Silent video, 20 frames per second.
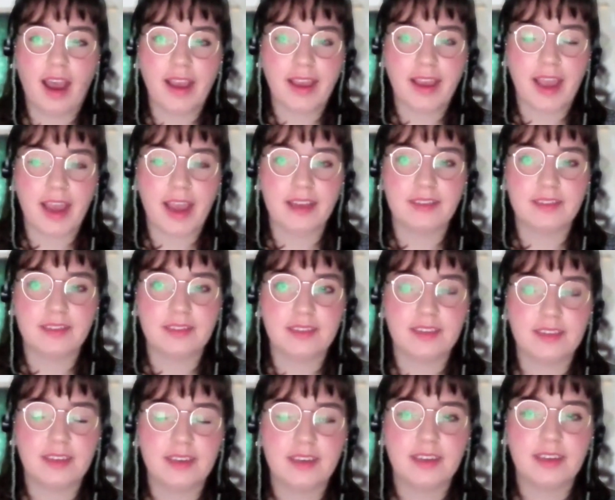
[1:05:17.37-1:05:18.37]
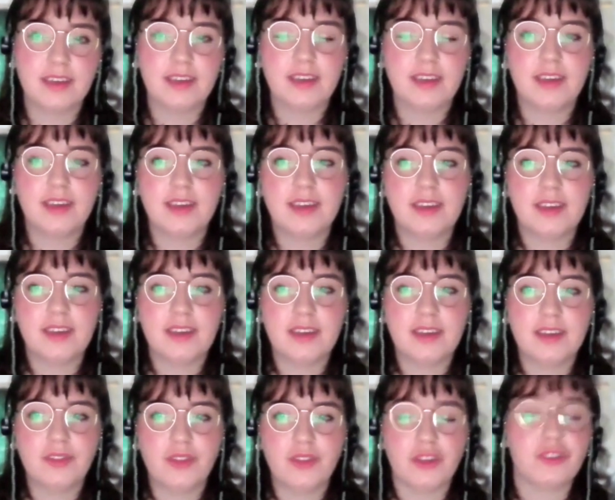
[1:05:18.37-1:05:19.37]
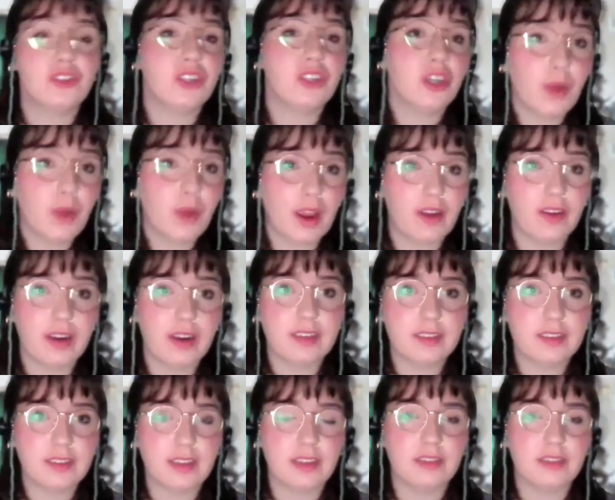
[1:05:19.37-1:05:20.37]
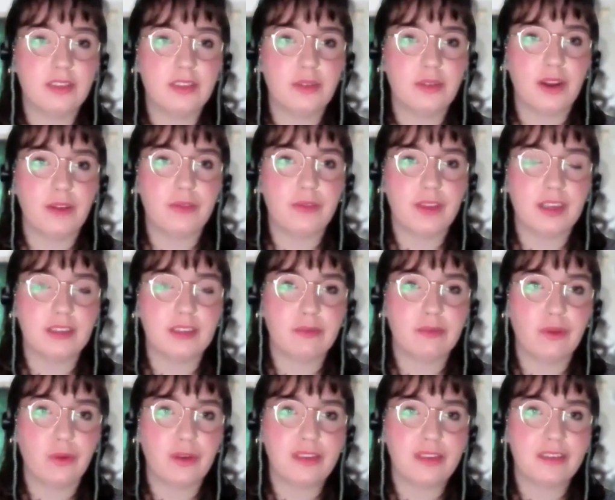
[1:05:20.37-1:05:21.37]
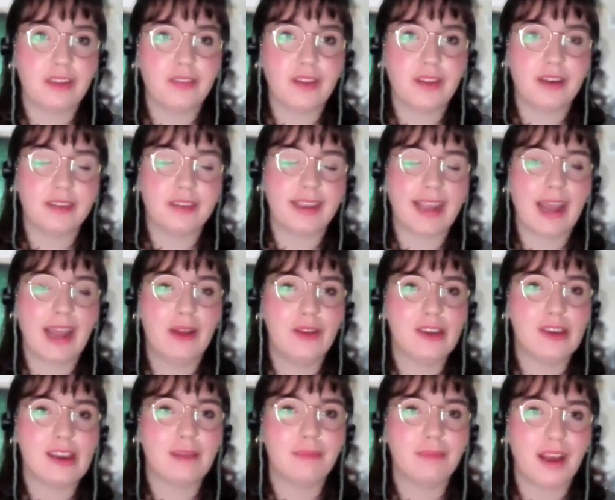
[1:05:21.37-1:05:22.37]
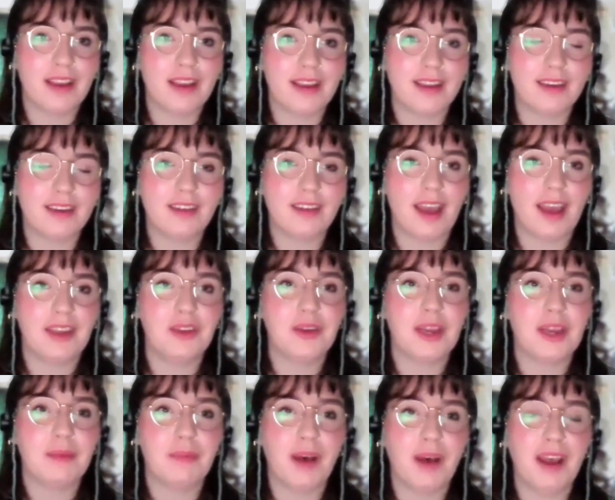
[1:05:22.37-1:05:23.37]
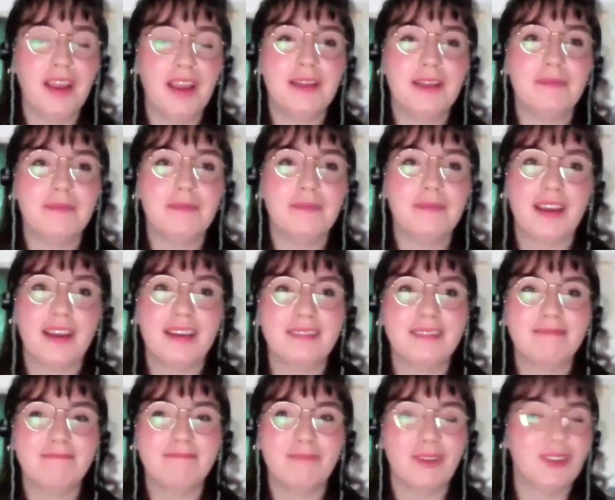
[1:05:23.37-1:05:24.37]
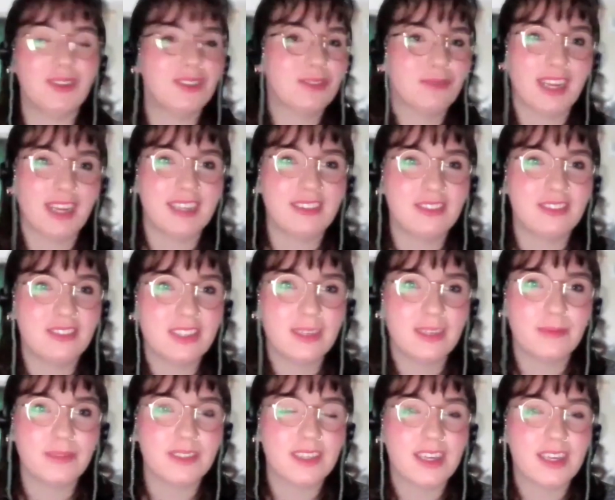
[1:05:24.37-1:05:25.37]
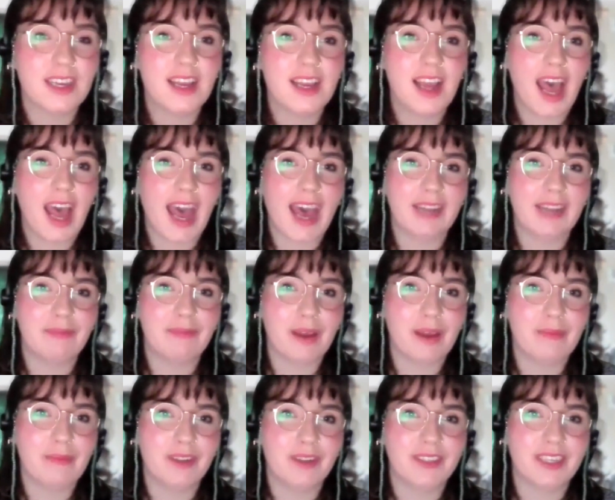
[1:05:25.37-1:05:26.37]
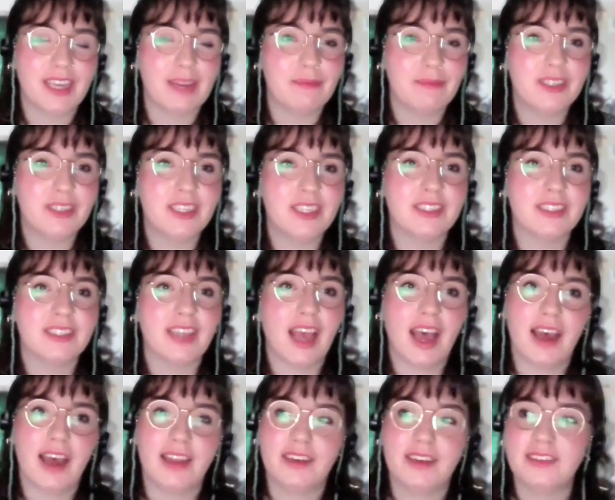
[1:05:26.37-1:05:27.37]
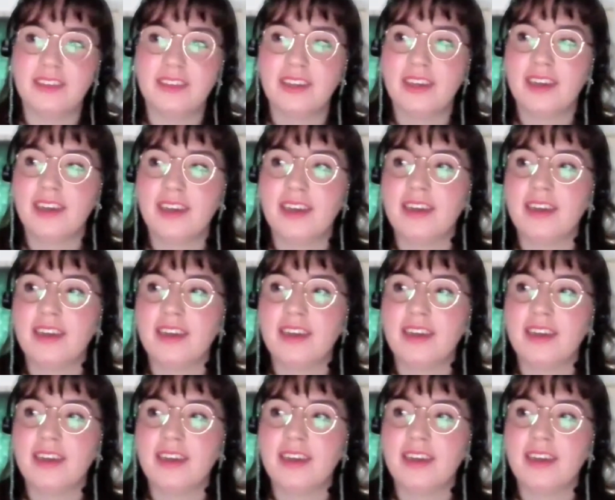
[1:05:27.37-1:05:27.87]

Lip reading: I guess there's two kind of things to focus on there is like, how do you get buy-in? And you get buy-in by building relationships and by building impetus and